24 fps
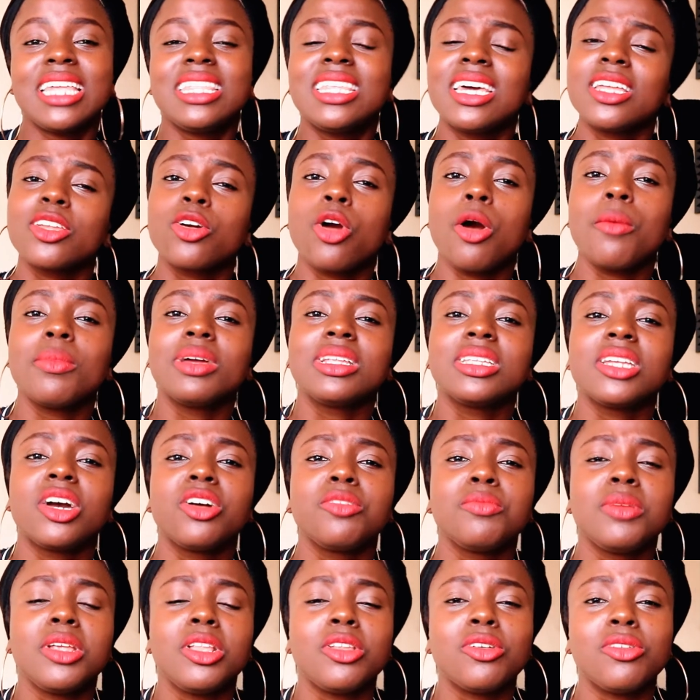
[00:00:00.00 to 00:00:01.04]
then comment
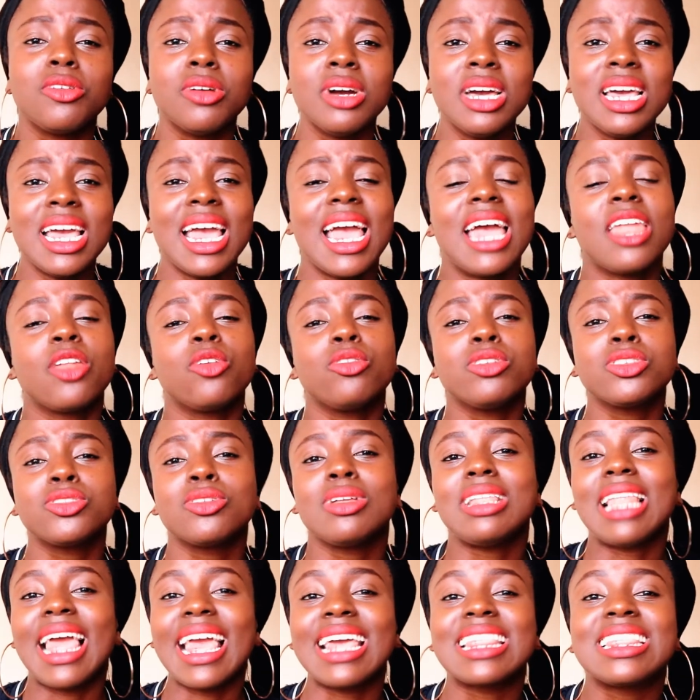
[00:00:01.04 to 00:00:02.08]
down below. And
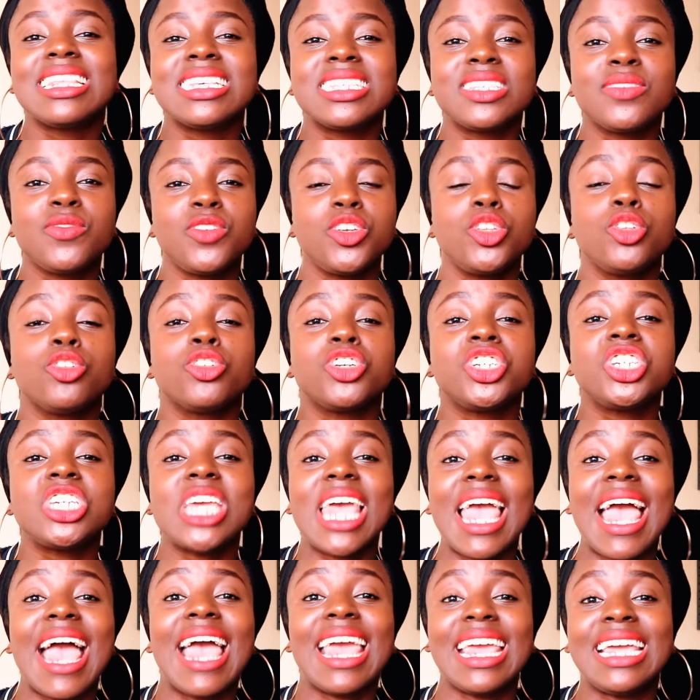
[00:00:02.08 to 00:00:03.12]
also like this video,
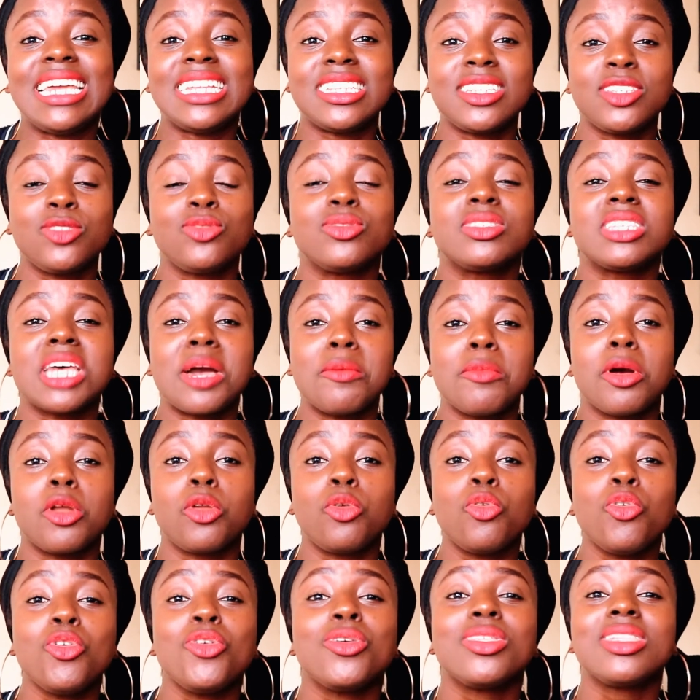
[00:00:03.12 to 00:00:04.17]
share it to
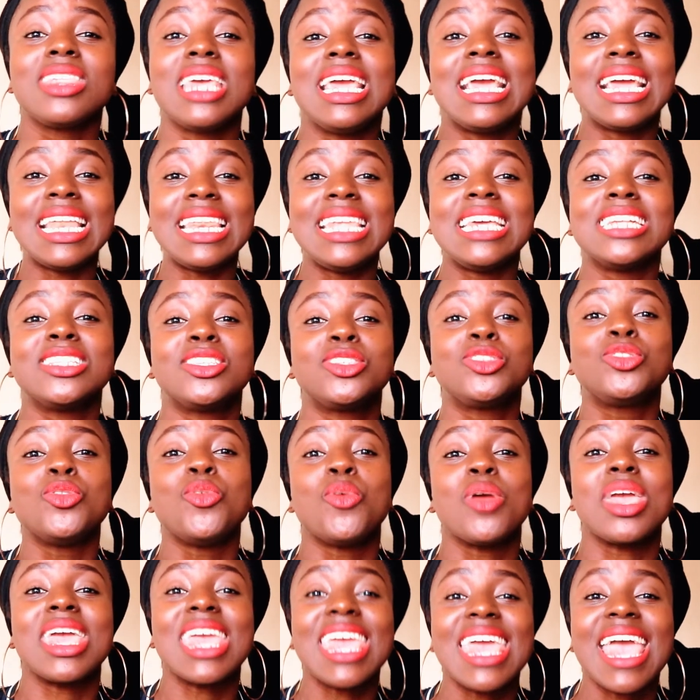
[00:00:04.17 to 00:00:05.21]
someone who you think needs
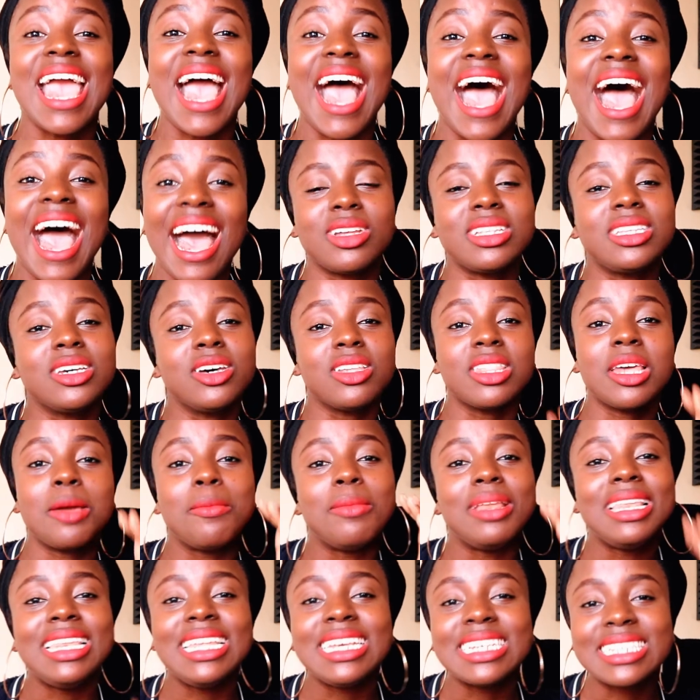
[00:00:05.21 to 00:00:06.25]
to hear, and tell
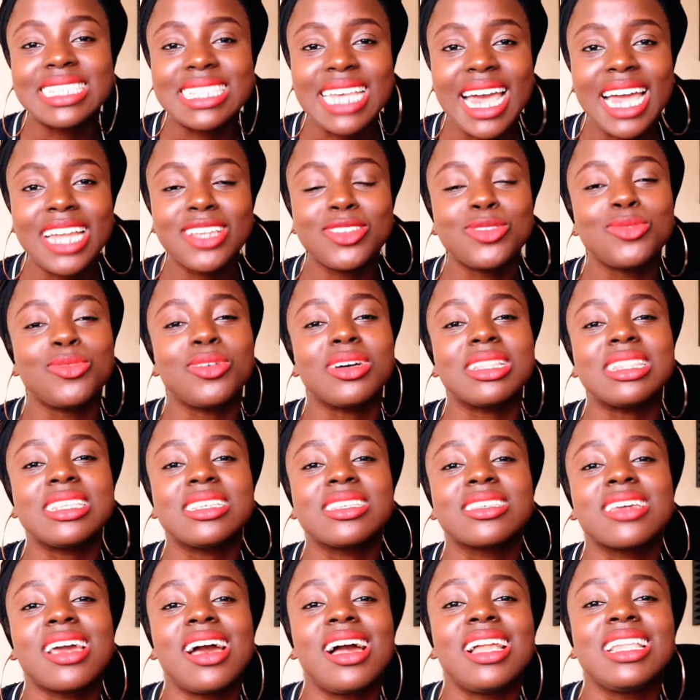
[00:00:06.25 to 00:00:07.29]
them, listen to what
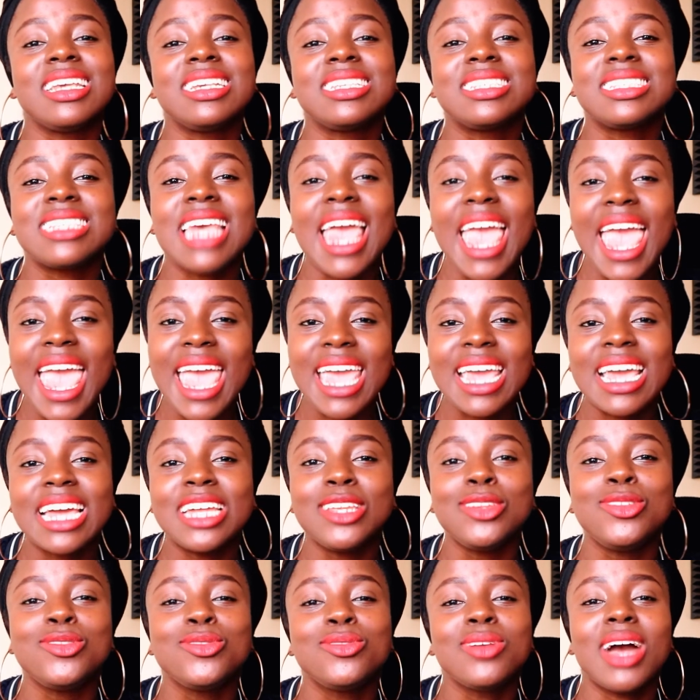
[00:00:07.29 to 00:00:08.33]
this girl is saying
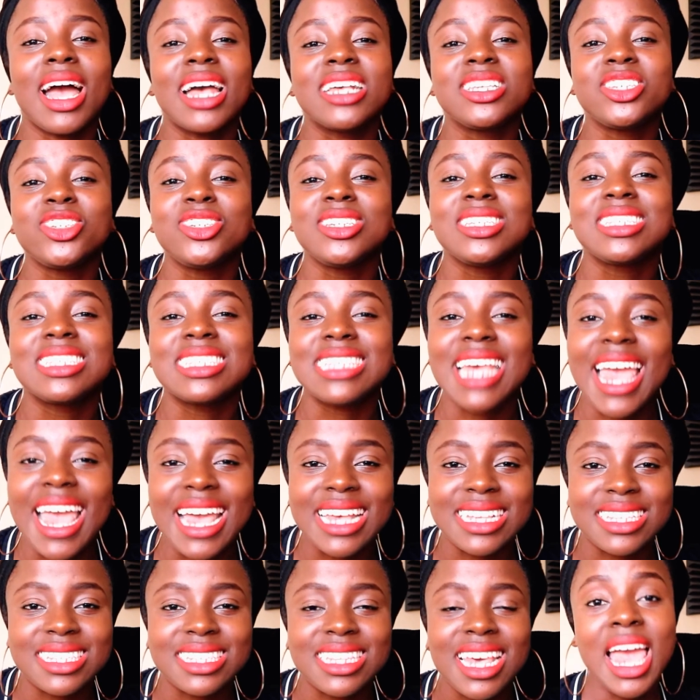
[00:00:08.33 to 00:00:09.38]
and do as she
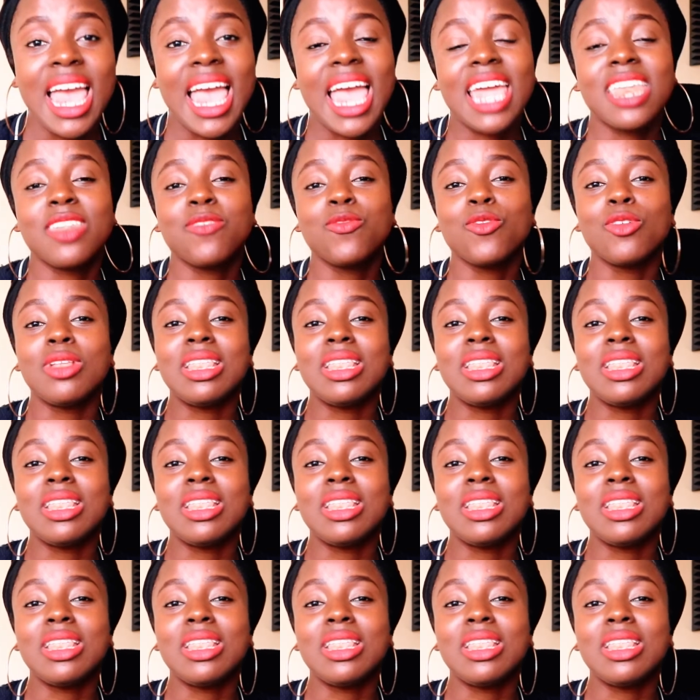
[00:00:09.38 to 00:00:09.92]
says. And if you